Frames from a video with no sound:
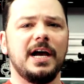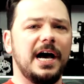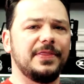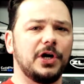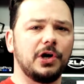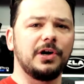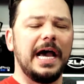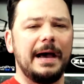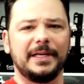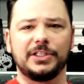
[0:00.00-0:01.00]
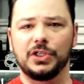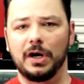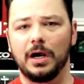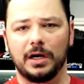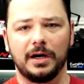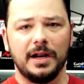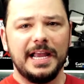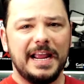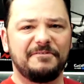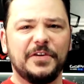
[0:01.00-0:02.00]
The ergonomics are,
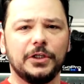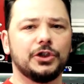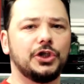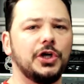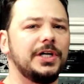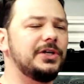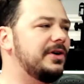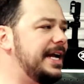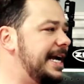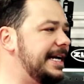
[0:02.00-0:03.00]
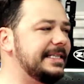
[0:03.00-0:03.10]
it feels good in your hand.